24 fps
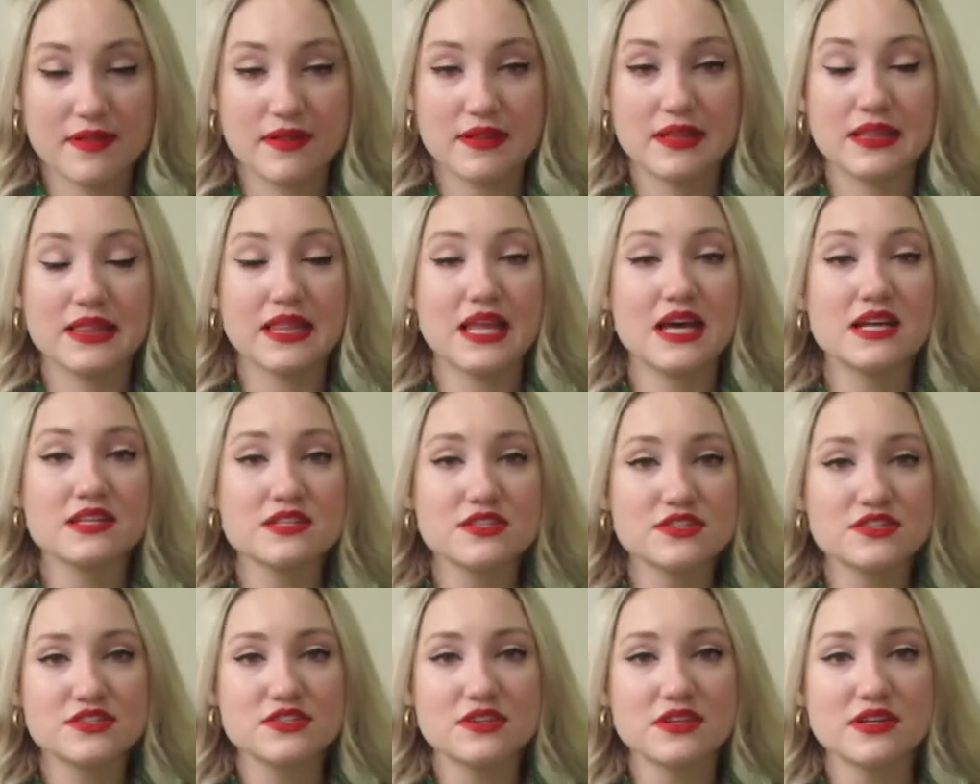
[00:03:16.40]

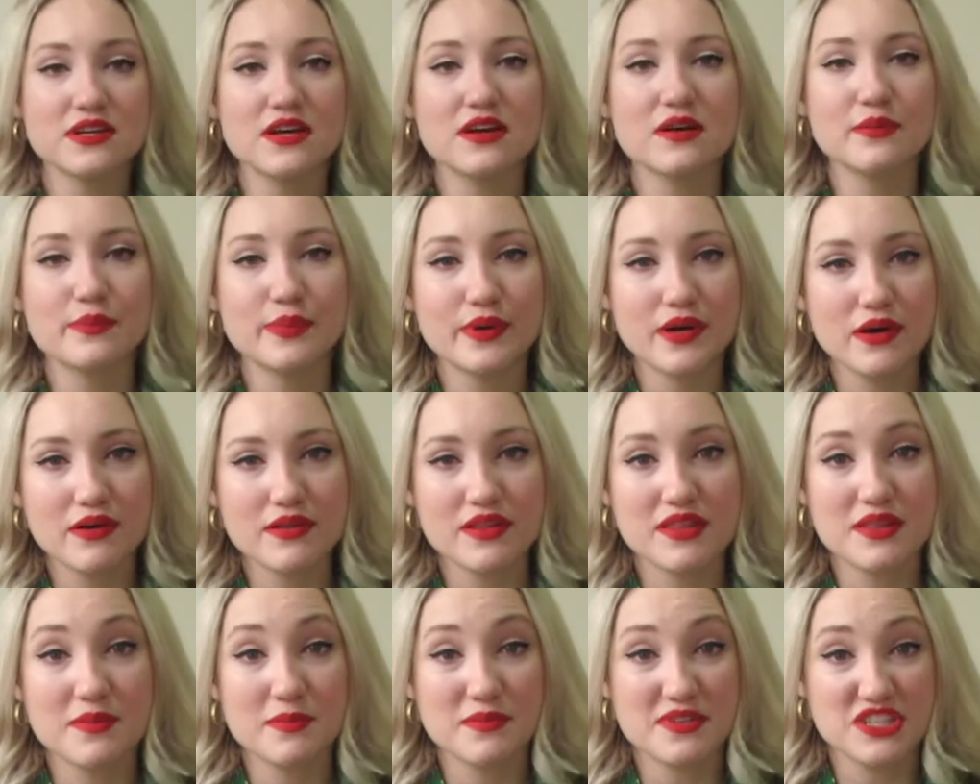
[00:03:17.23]
Let's talk about
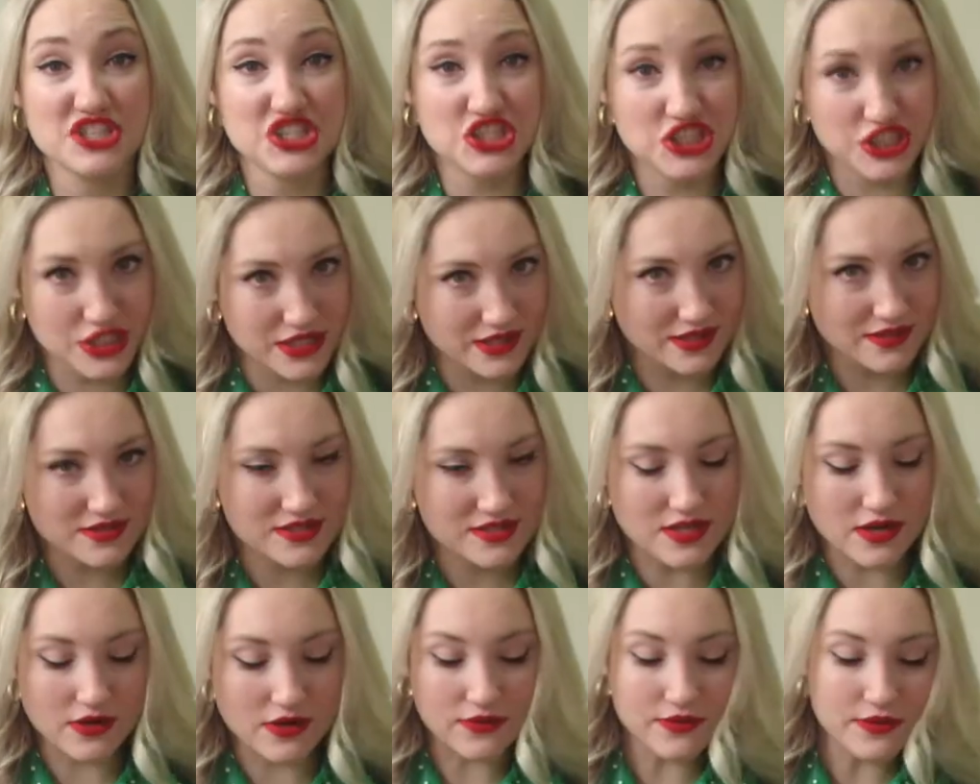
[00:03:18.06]
the machine
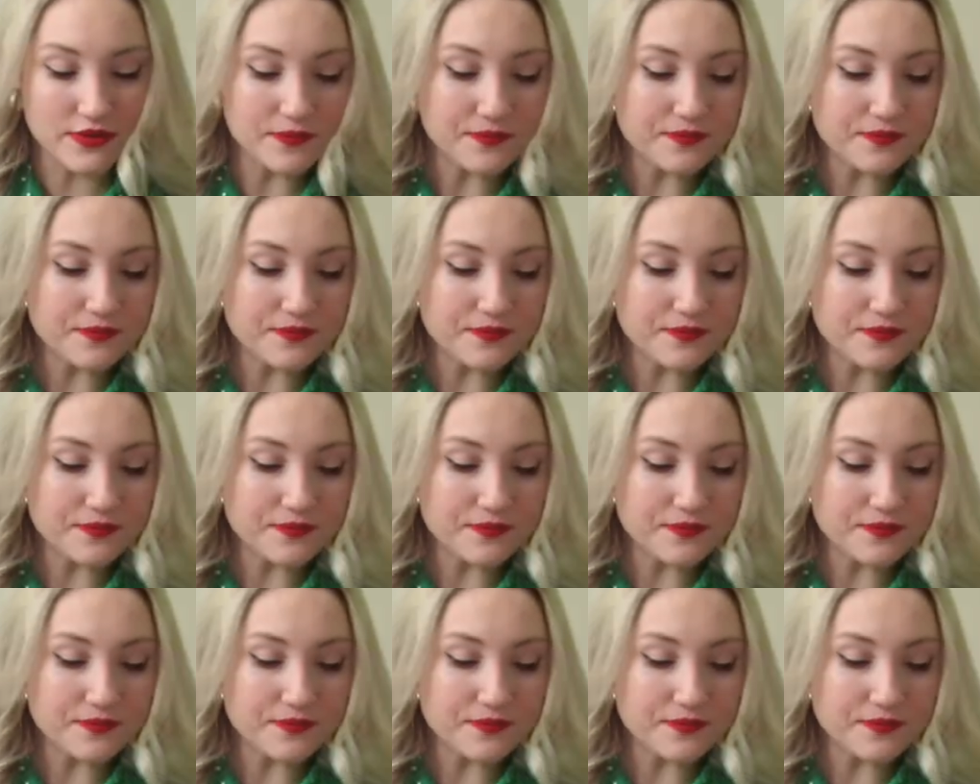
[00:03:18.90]
itself.